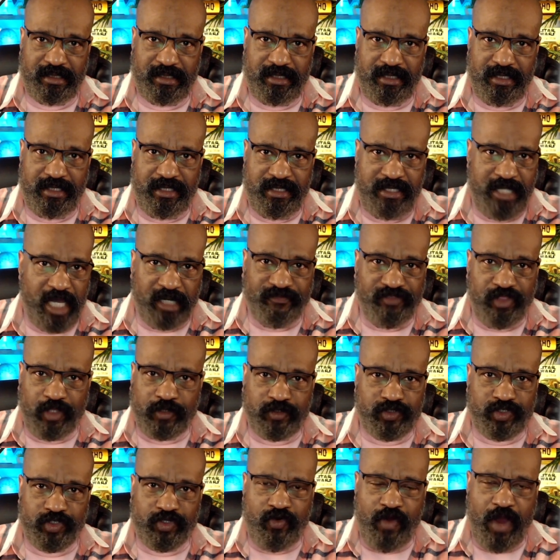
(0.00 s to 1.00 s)
none of
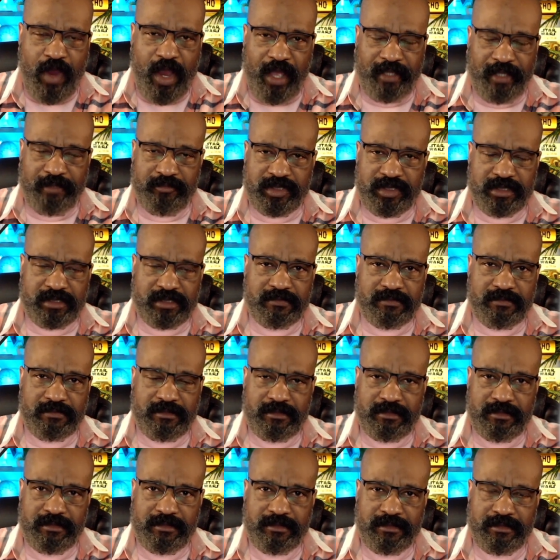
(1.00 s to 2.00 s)
those are crimes.
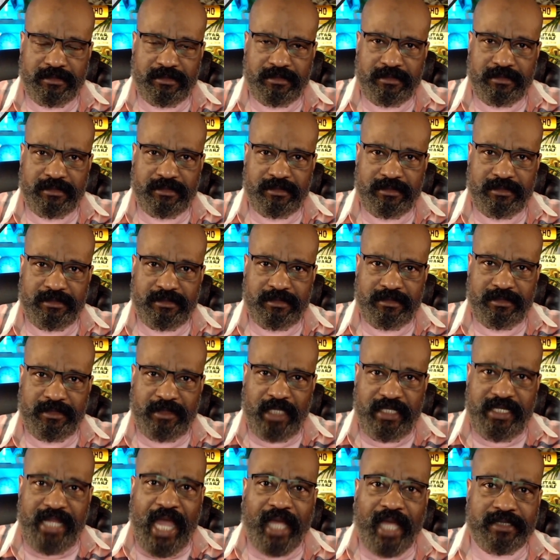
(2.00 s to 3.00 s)

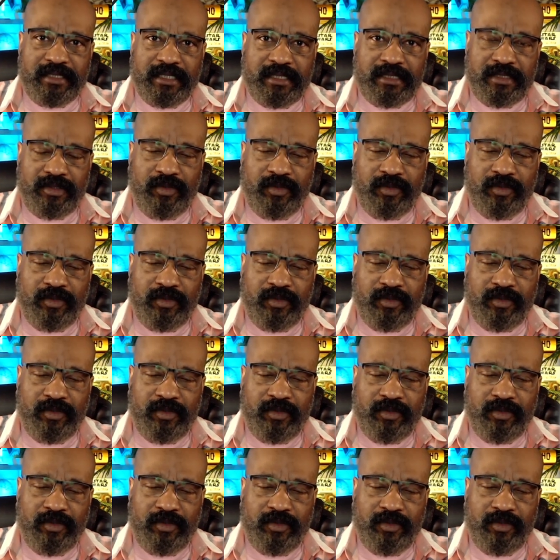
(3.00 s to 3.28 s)
Not